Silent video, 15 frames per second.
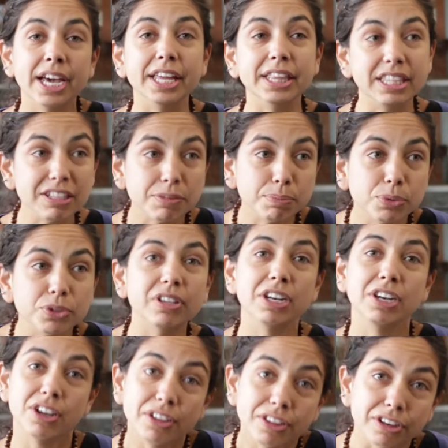And this puts
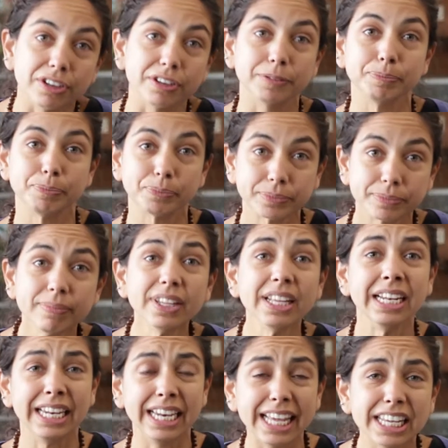another
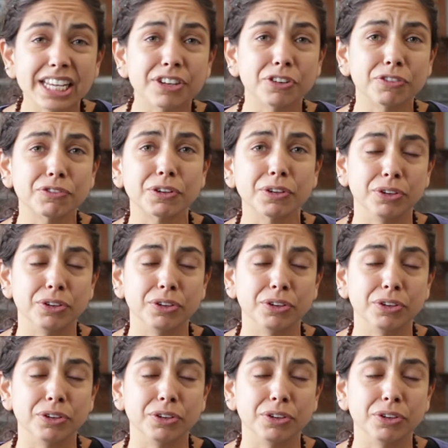layer